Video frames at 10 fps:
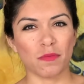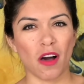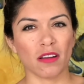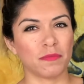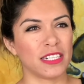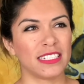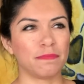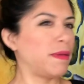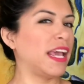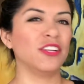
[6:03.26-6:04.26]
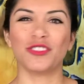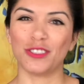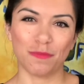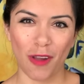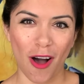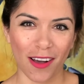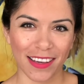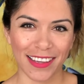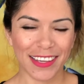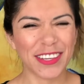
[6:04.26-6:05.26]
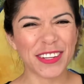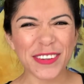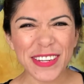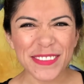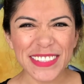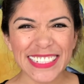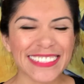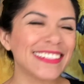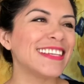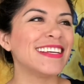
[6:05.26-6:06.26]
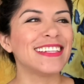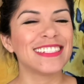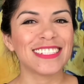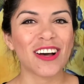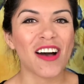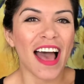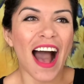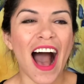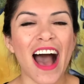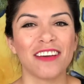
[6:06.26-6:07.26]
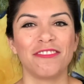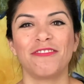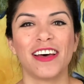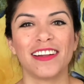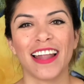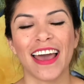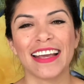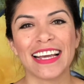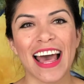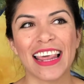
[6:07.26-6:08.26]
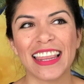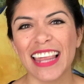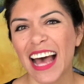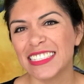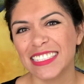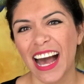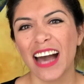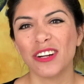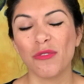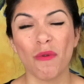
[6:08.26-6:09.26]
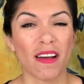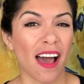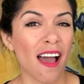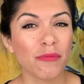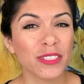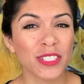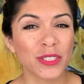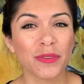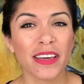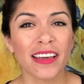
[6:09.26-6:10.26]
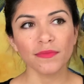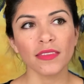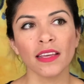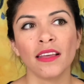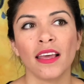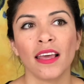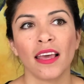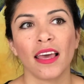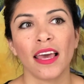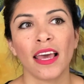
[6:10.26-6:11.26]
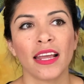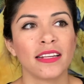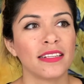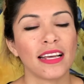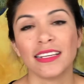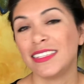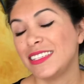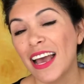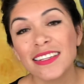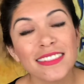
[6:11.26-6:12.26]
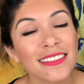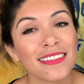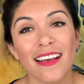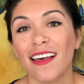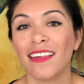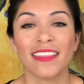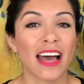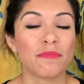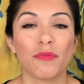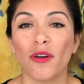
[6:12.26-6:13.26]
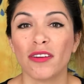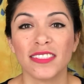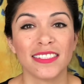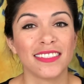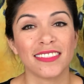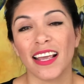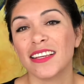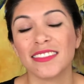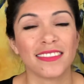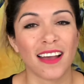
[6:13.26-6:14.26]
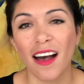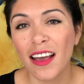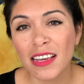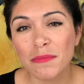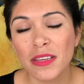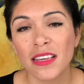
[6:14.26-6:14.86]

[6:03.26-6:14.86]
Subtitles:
block, but it's painter's block. You know what I mean? So I felt like that's kind of what I was doing. And yes, that process takes time,